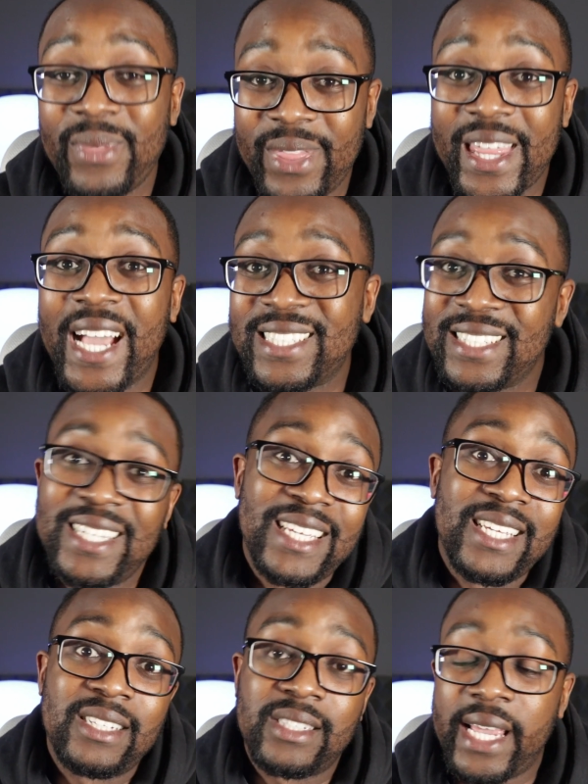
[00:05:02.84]
That
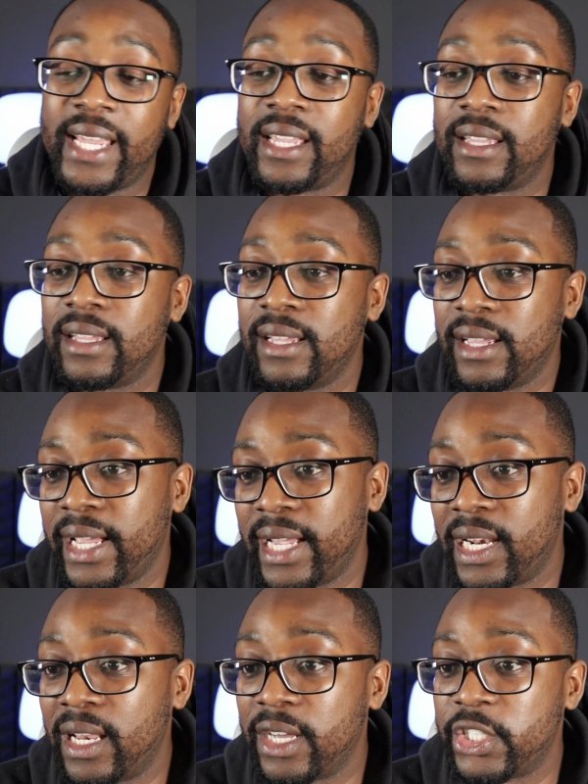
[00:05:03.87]
is a
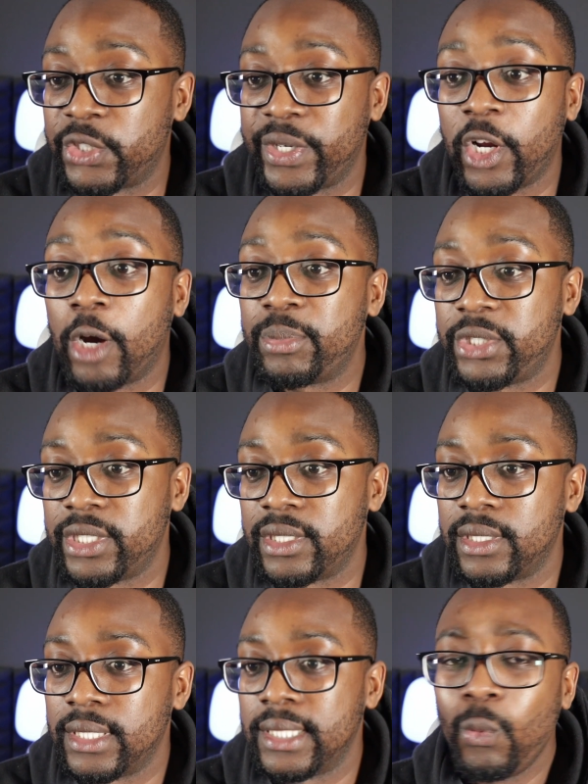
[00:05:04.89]
luxury, an
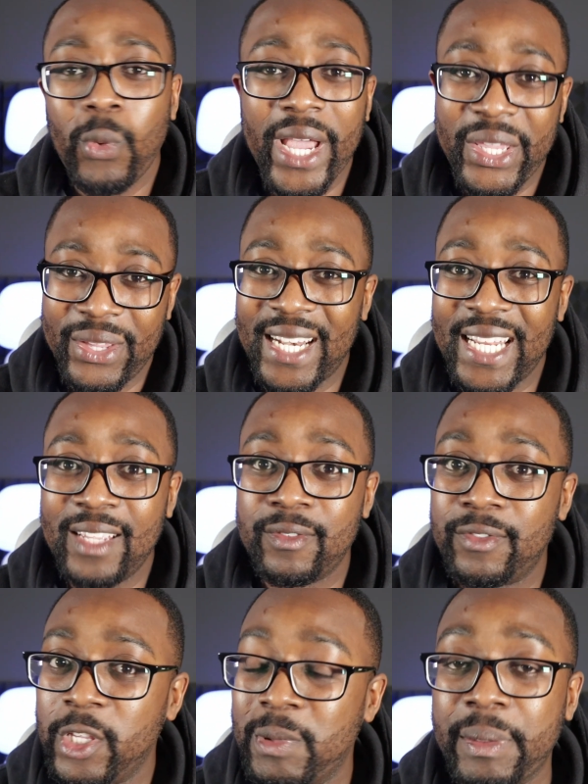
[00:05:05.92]
option. Where you
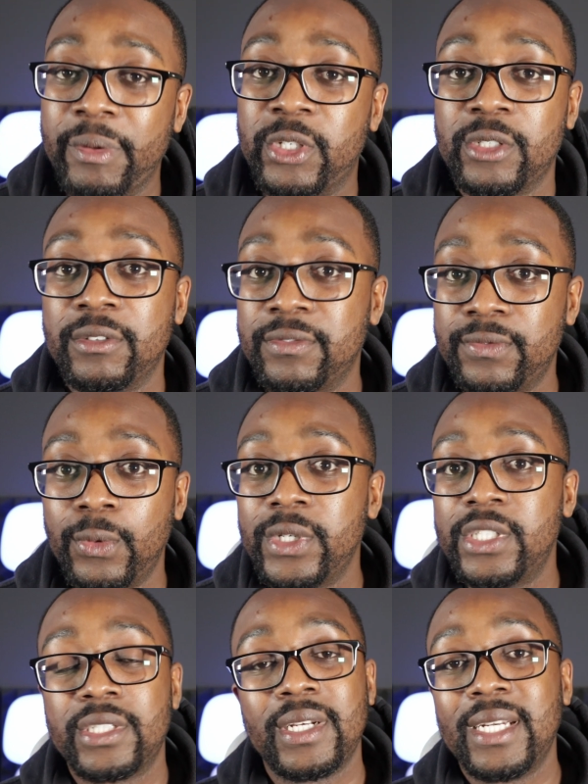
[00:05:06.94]
live, you might be able to
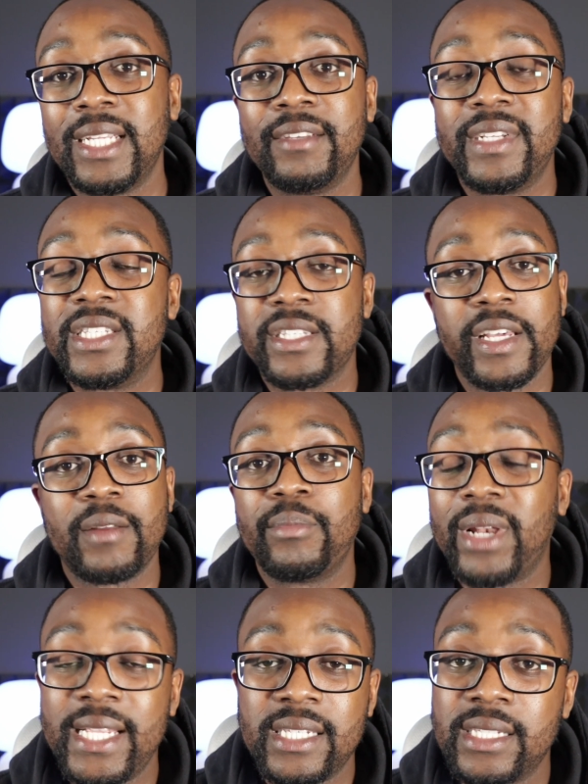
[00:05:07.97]
afford to live in certain
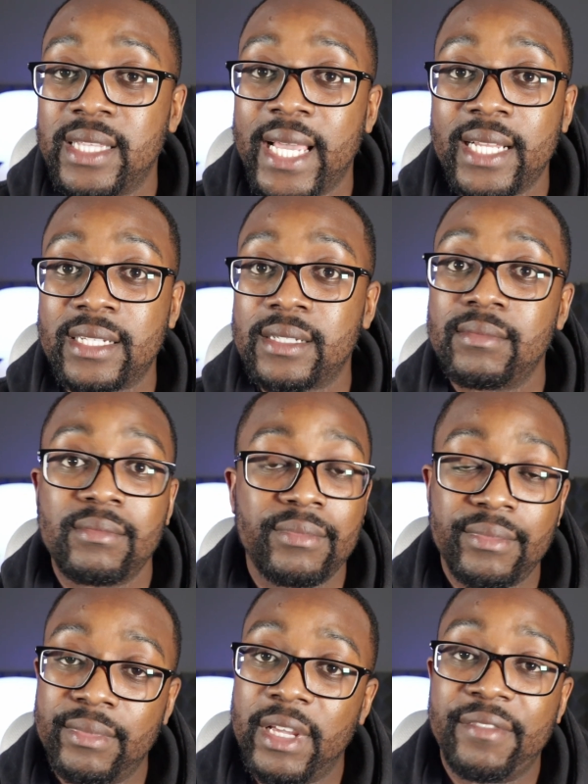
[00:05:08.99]
places that
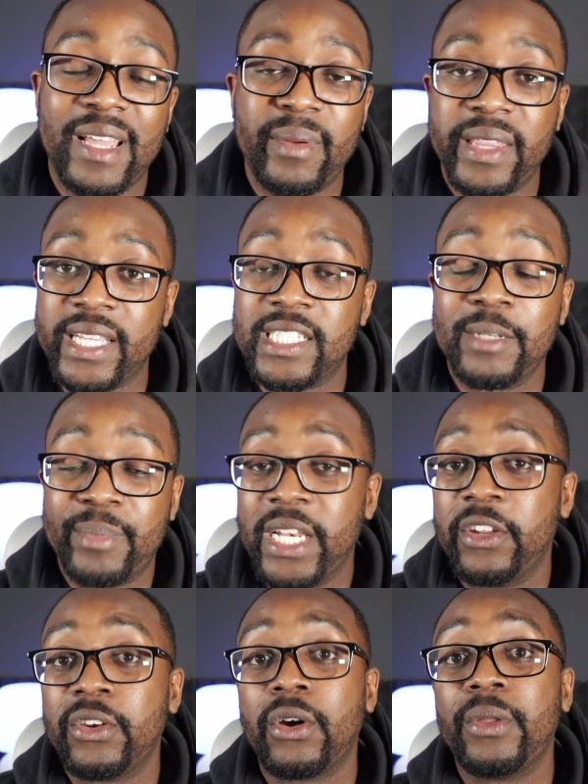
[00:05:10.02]
a family that's
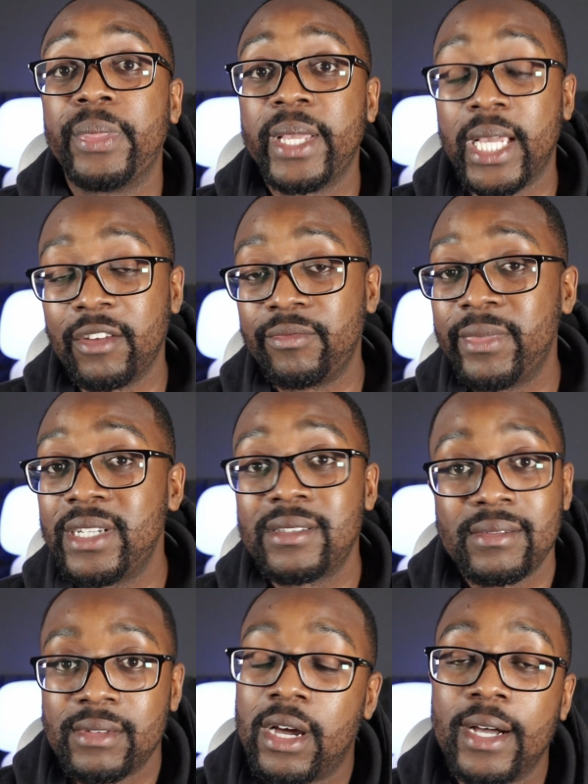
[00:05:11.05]
dependent on the
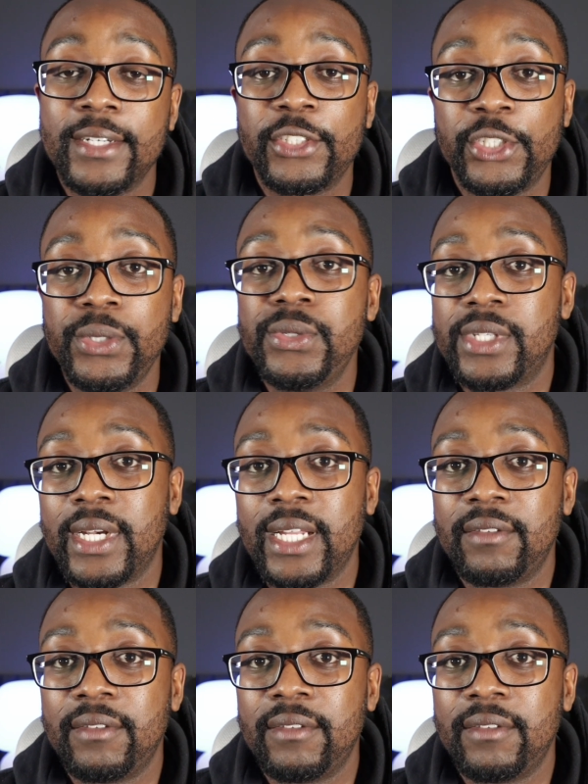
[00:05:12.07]
government can't choose to